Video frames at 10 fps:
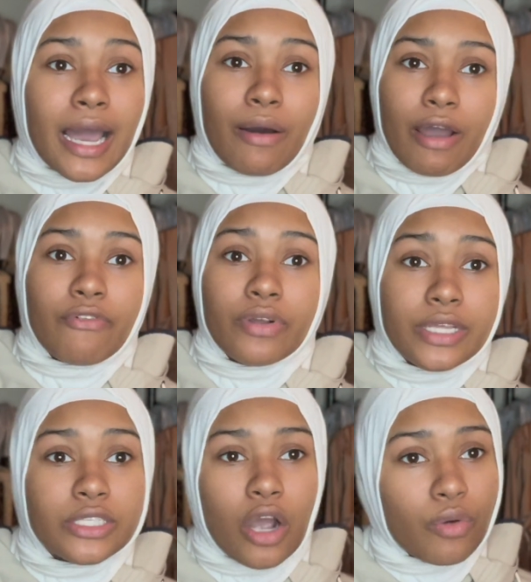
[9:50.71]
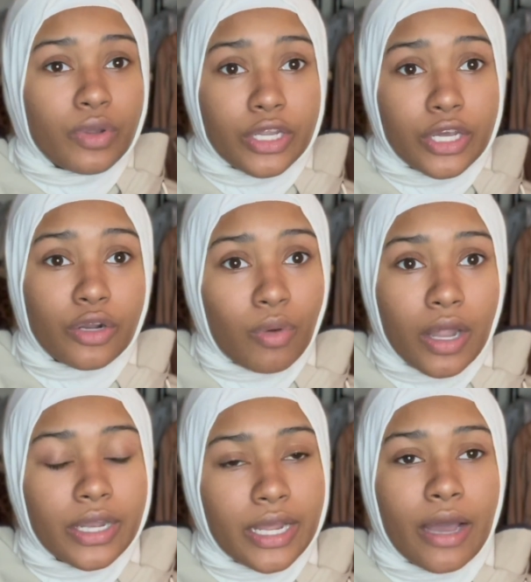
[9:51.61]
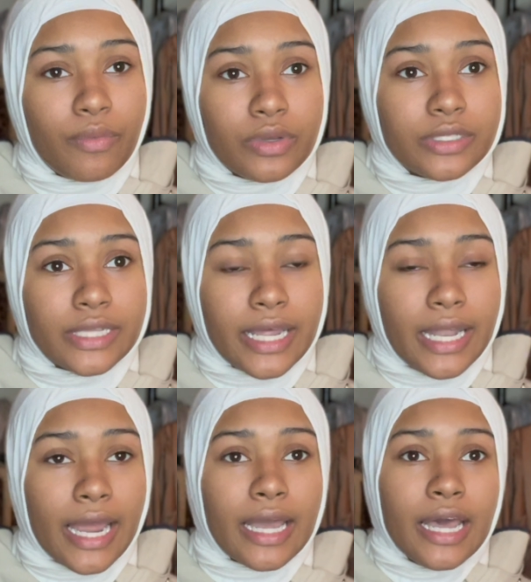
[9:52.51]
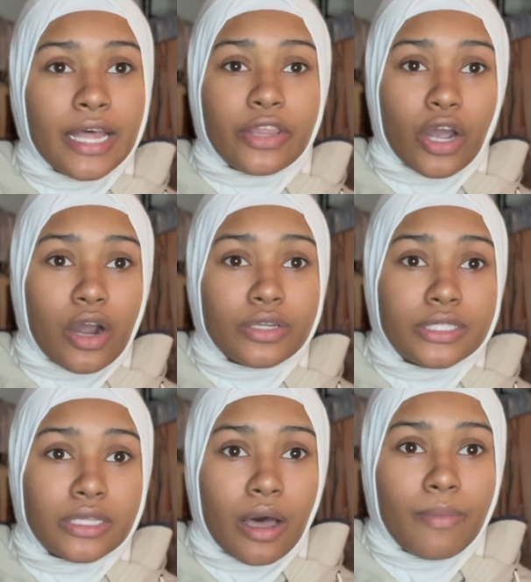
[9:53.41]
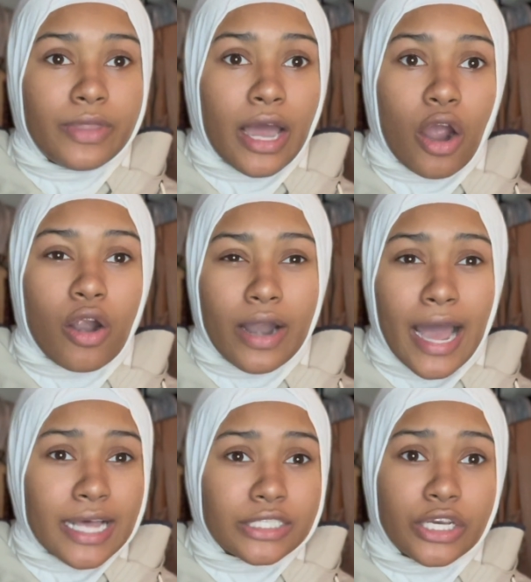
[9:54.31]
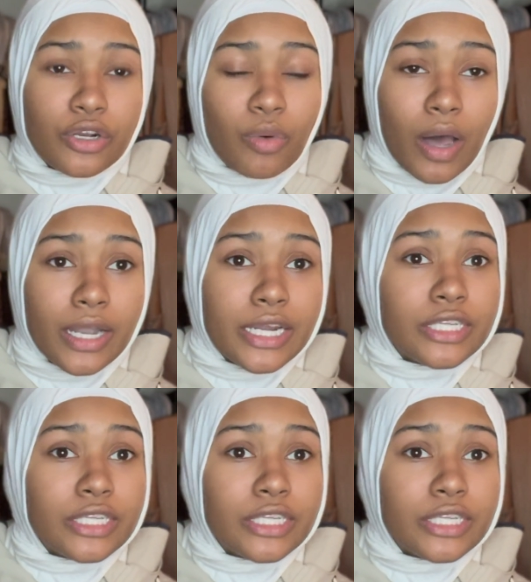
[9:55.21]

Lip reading: However, these are really good quality. I will say, like, there are some that aren't as good quality.